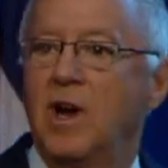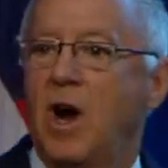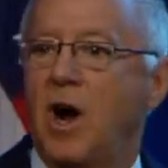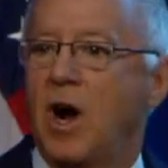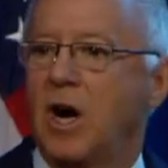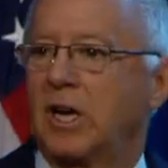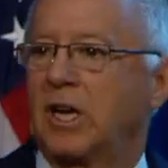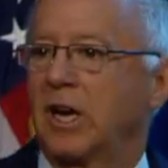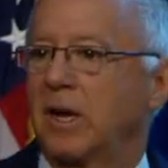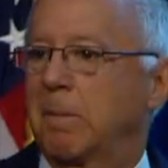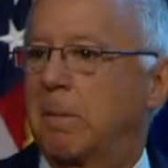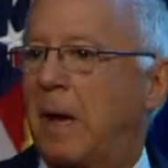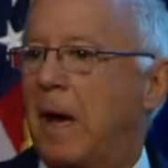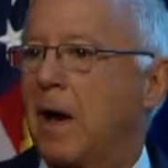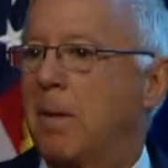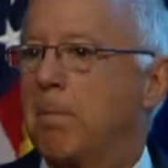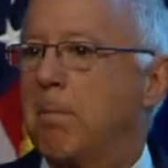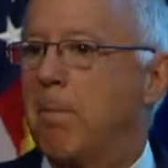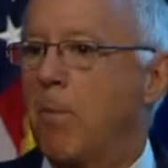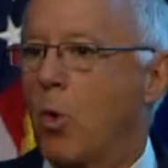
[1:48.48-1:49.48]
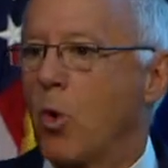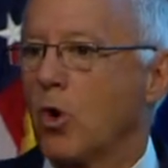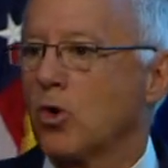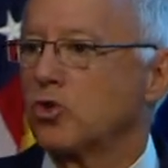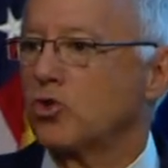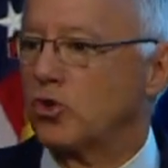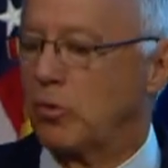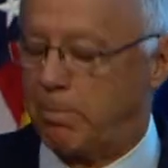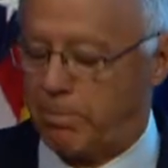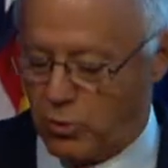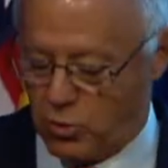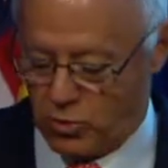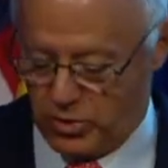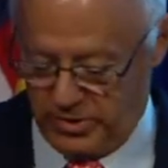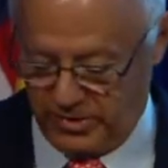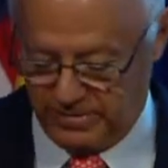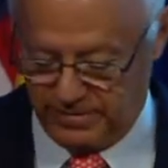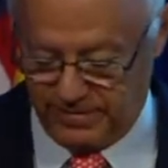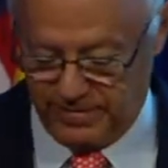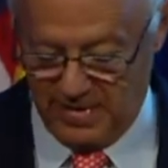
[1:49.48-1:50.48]
are going to become more
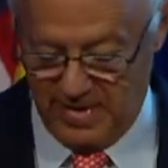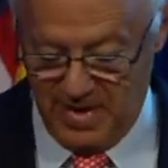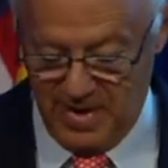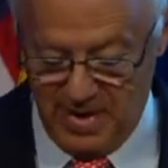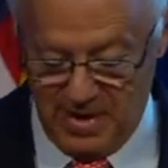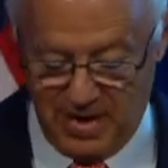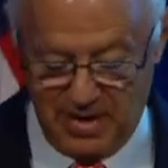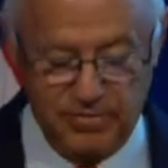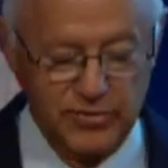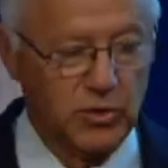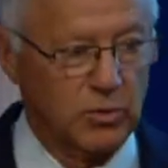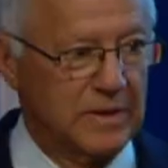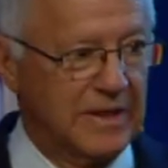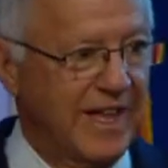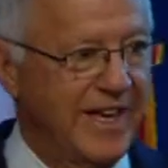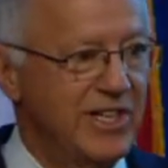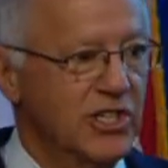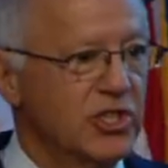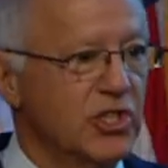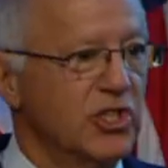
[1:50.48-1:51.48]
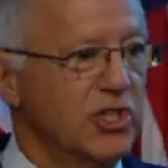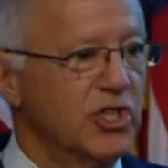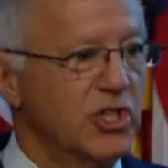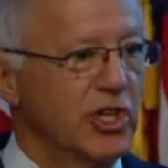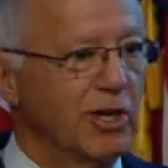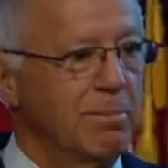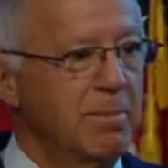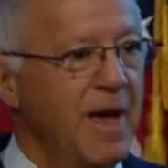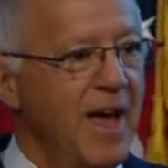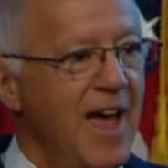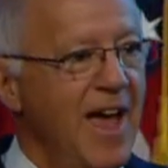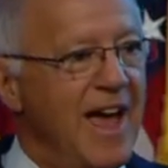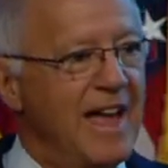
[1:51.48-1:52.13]
supportive of the relationship.